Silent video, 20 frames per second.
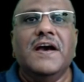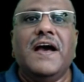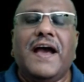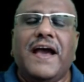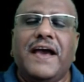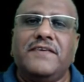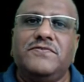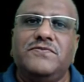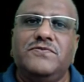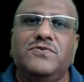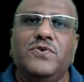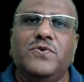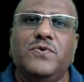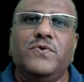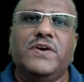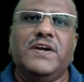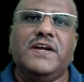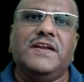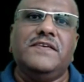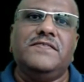as
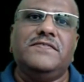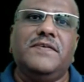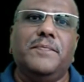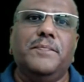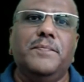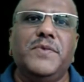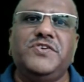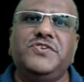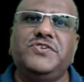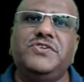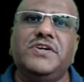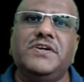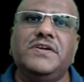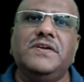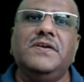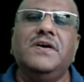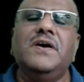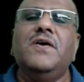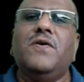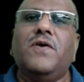though it is a
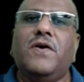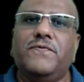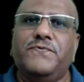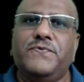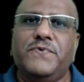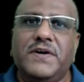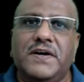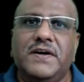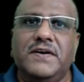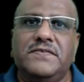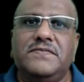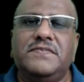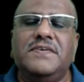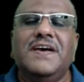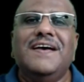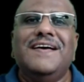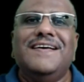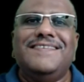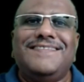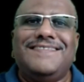mission of us
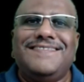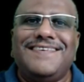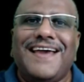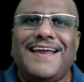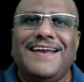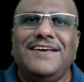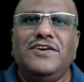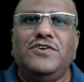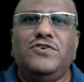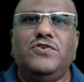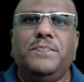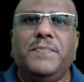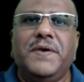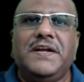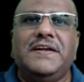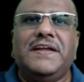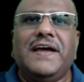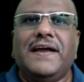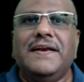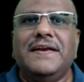sent to be
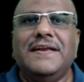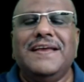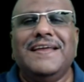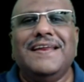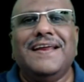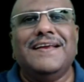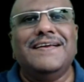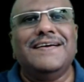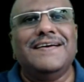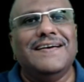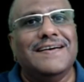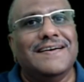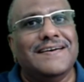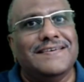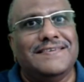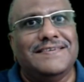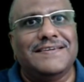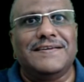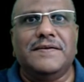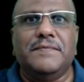done in an
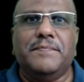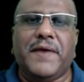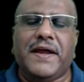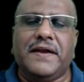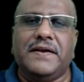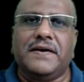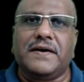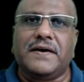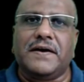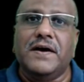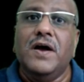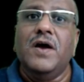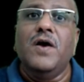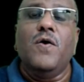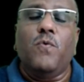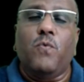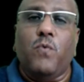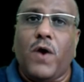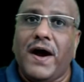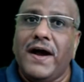urgent manner.
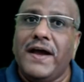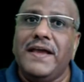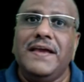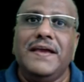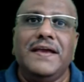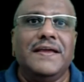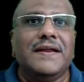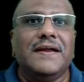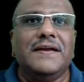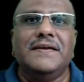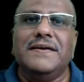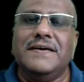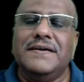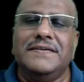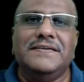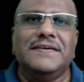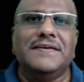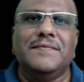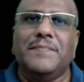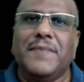Why in an
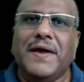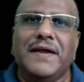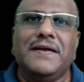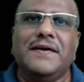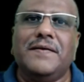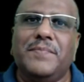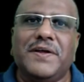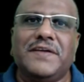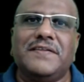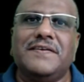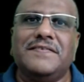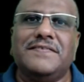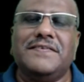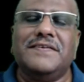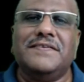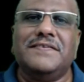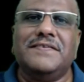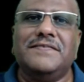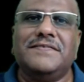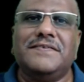urgent manner, brothers
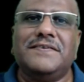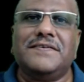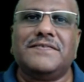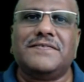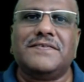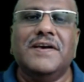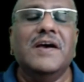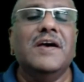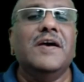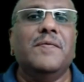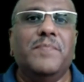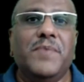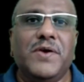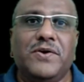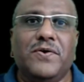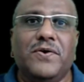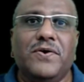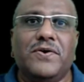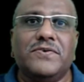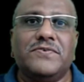and sisters?
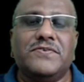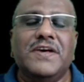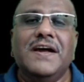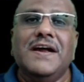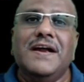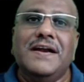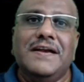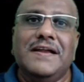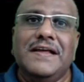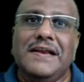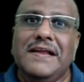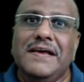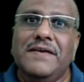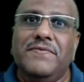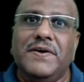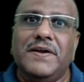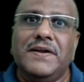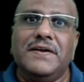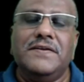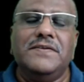Because
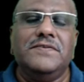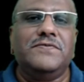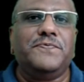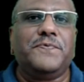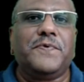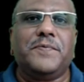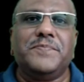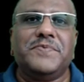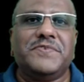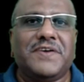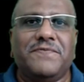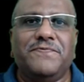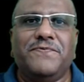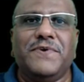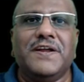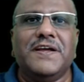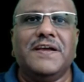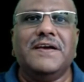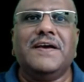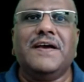deliverance from
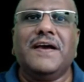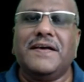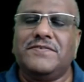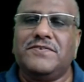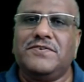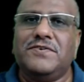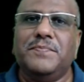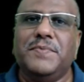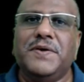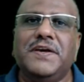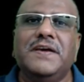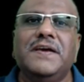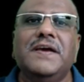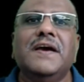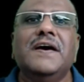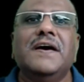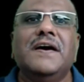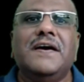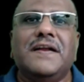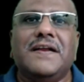suffering has to be
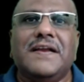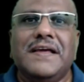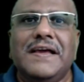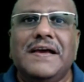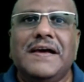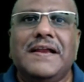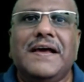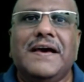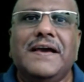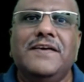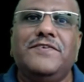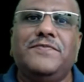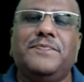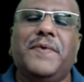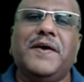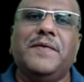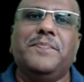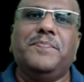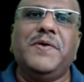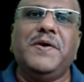realized
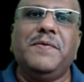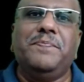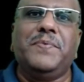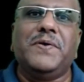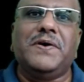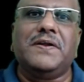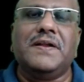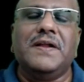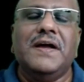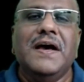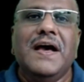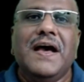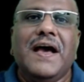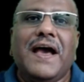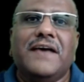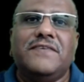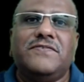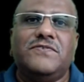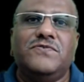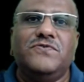by people
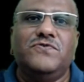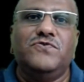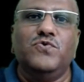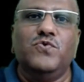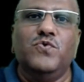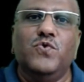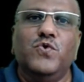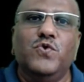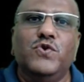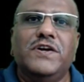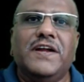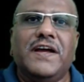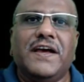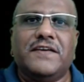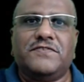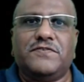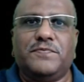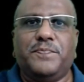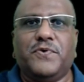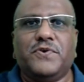as soon
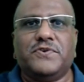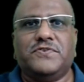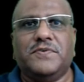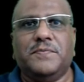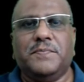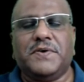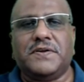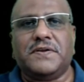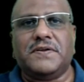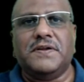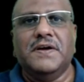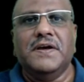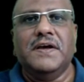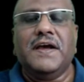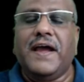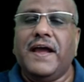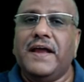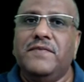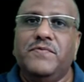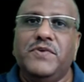as possible.
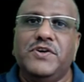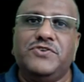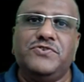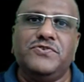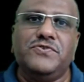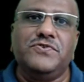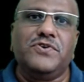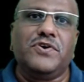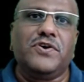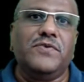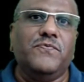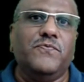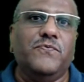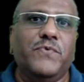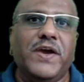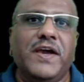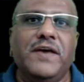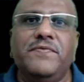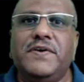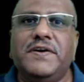And we should not
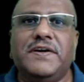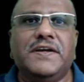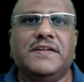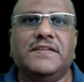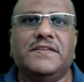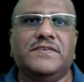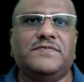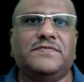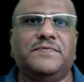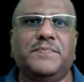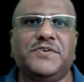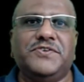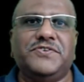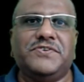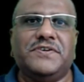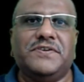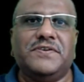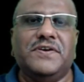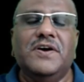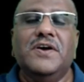waver in this
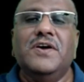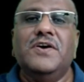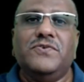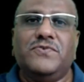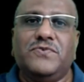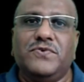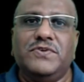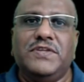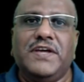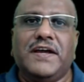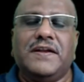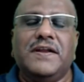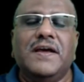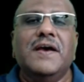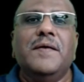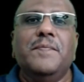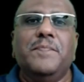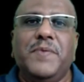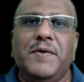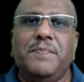mission so that
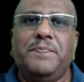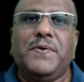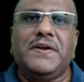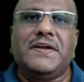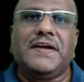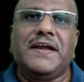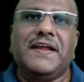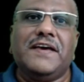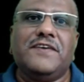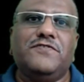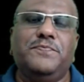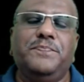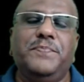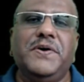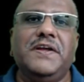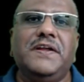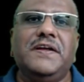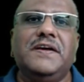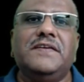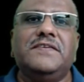people can
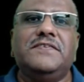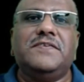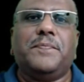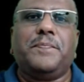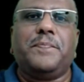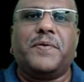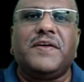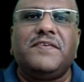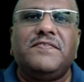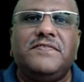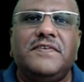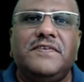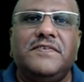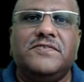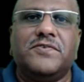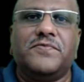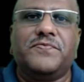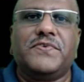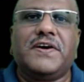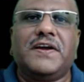experience the presence
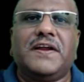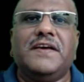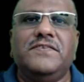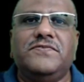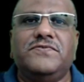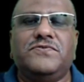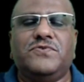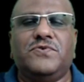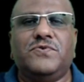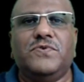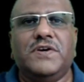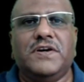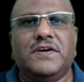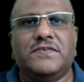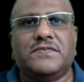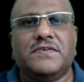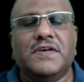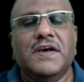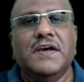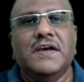of Christ through
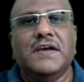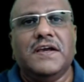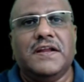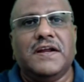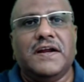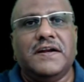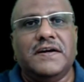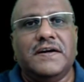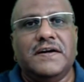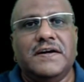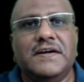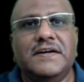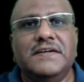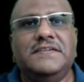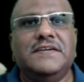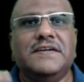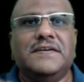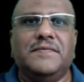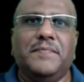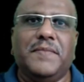us in an
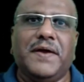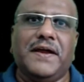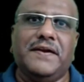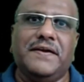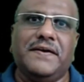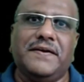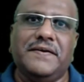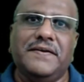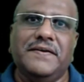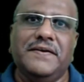urgent manner.